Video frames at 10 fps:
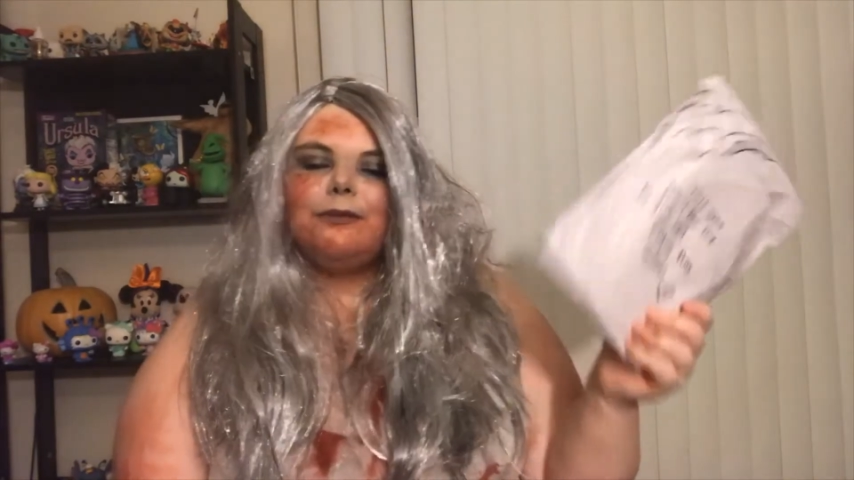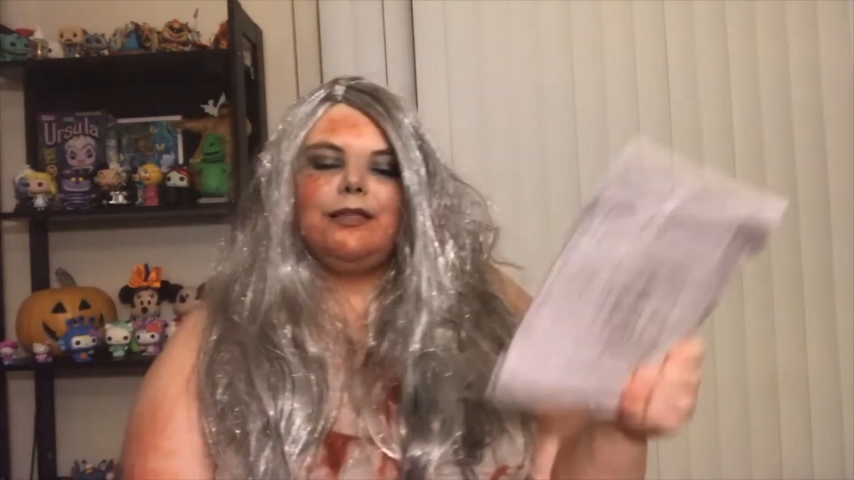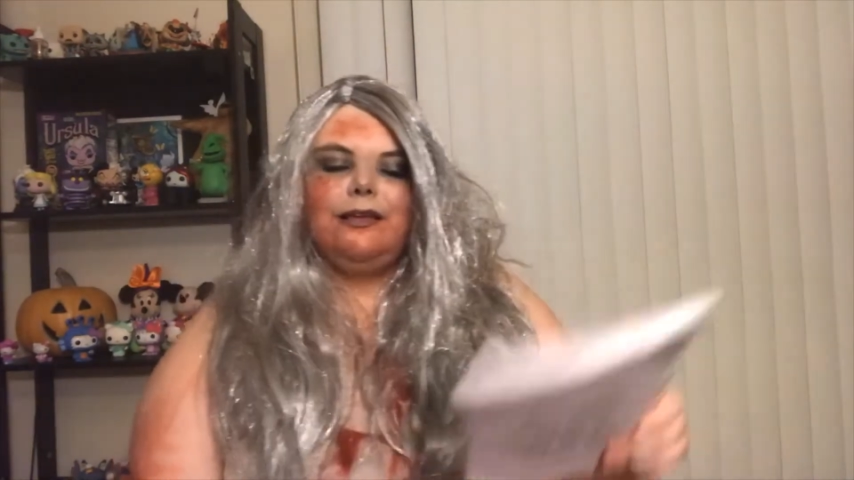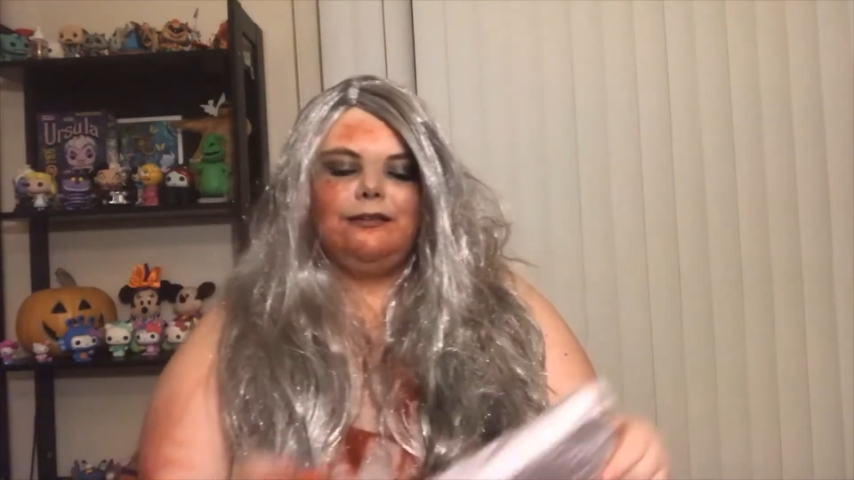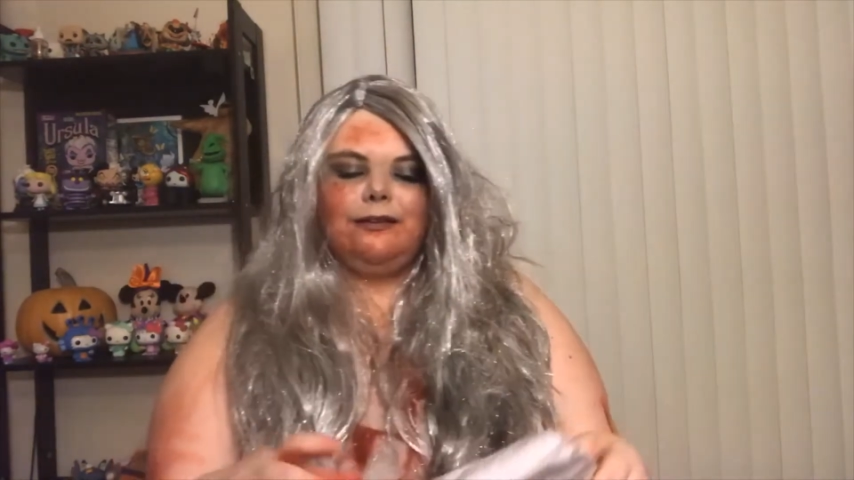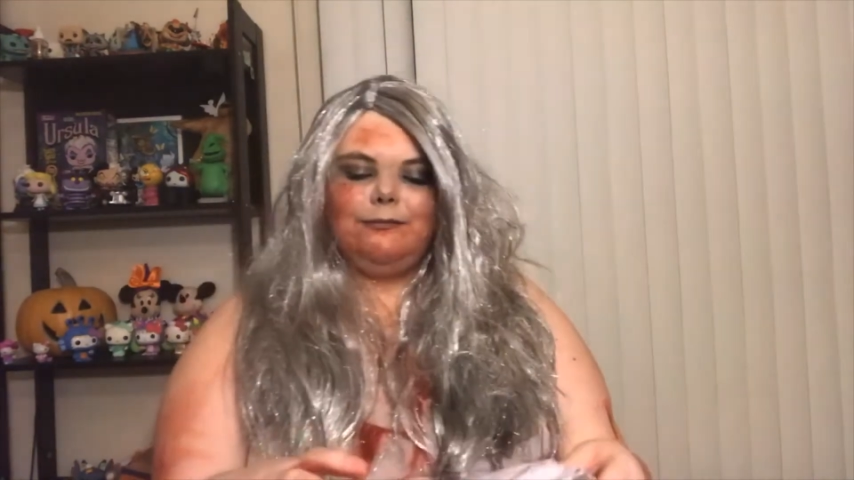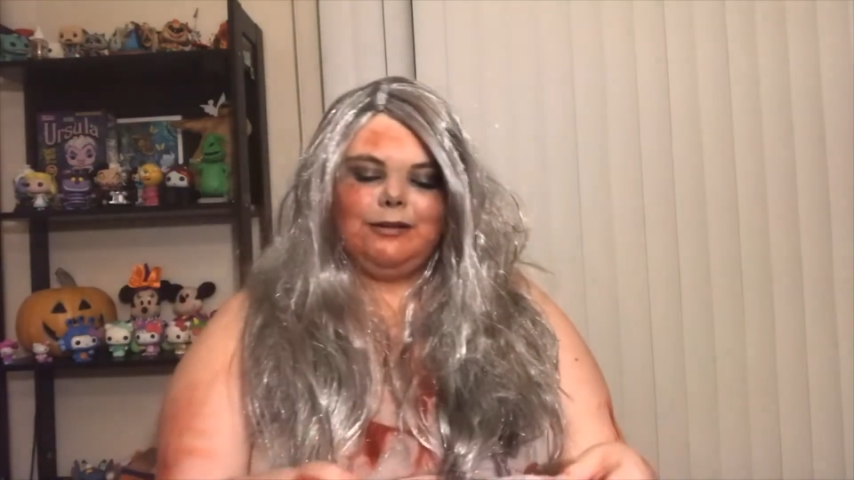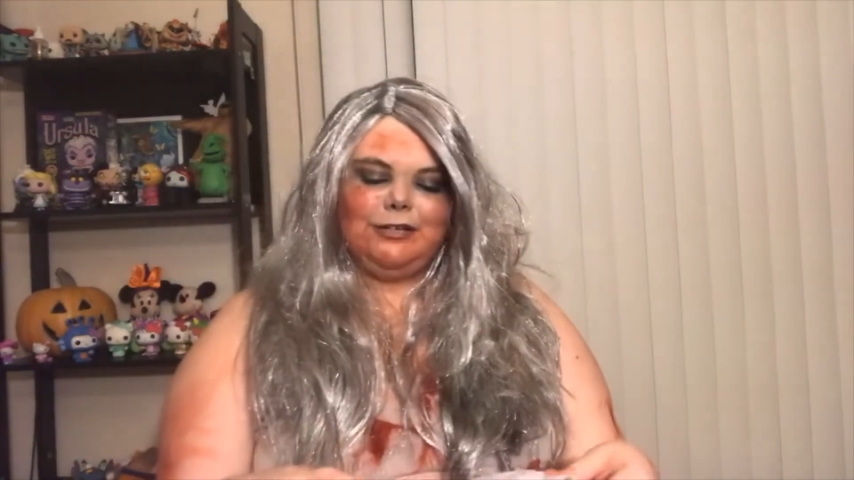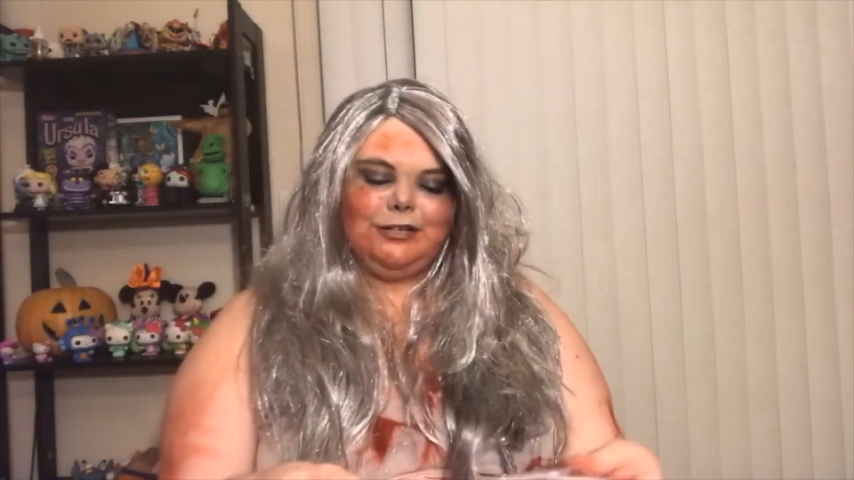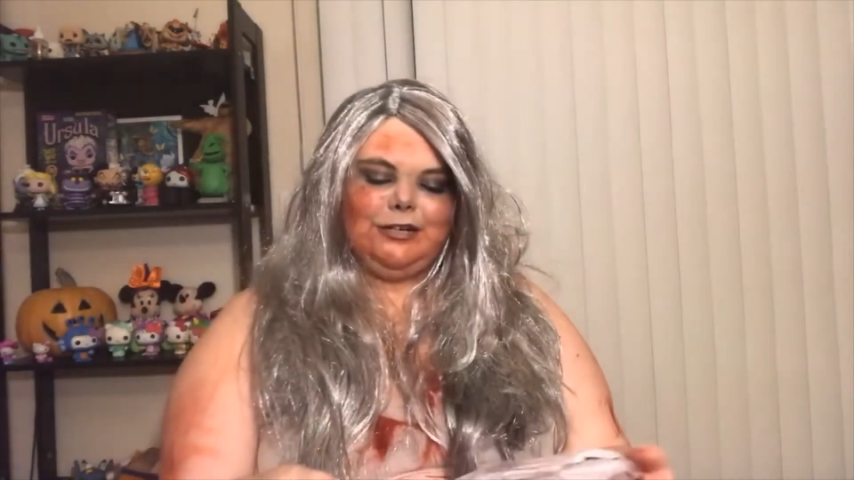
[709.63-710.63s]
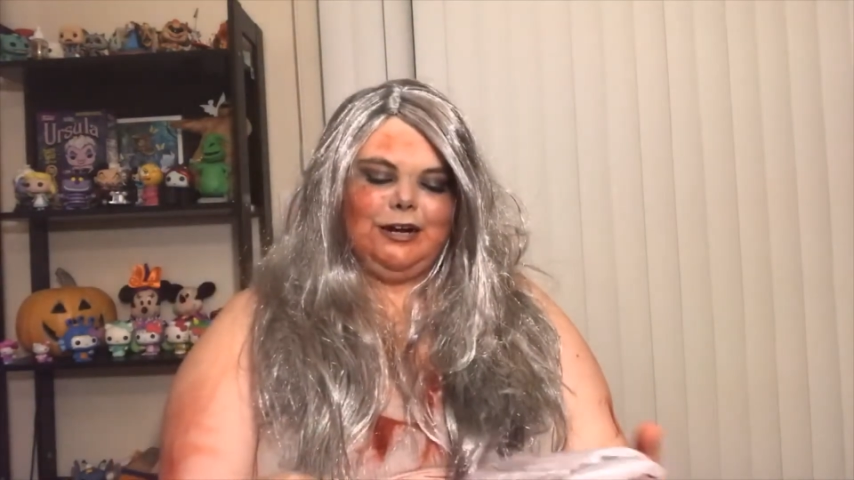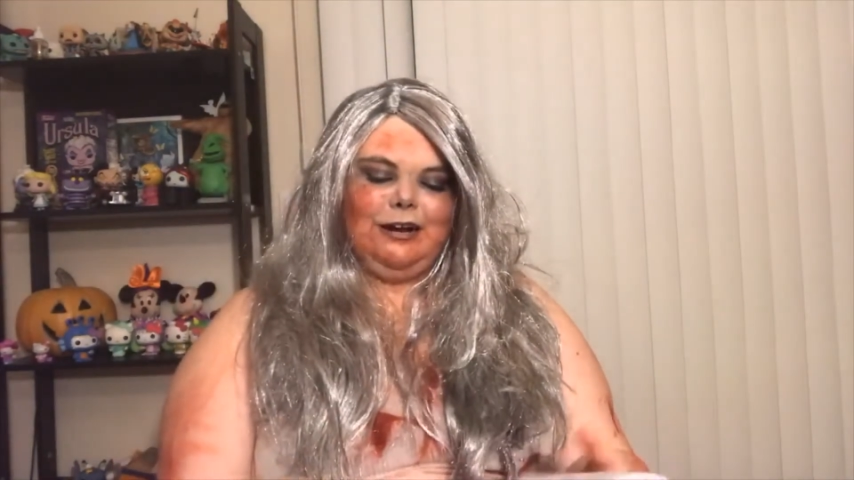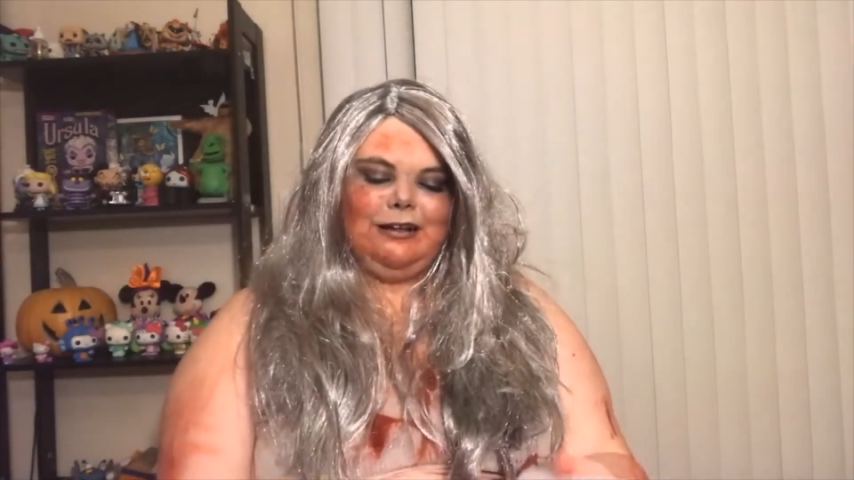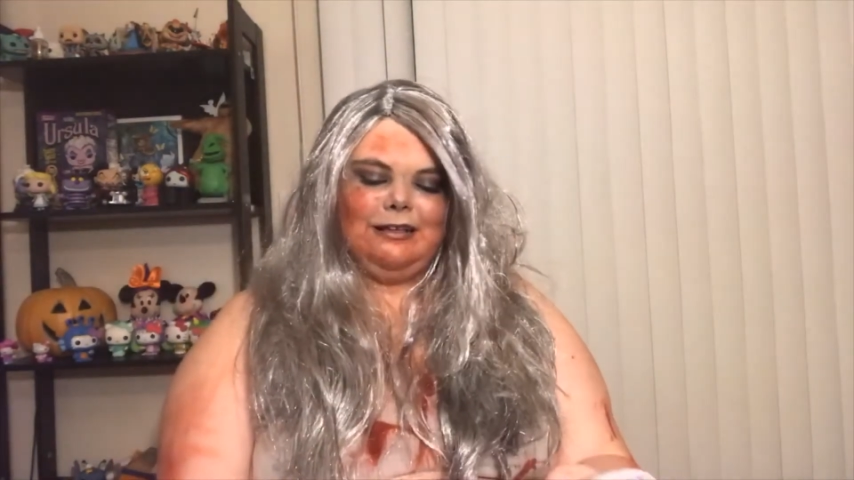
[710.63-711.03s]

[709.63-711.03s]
really liked it. I'm not sure.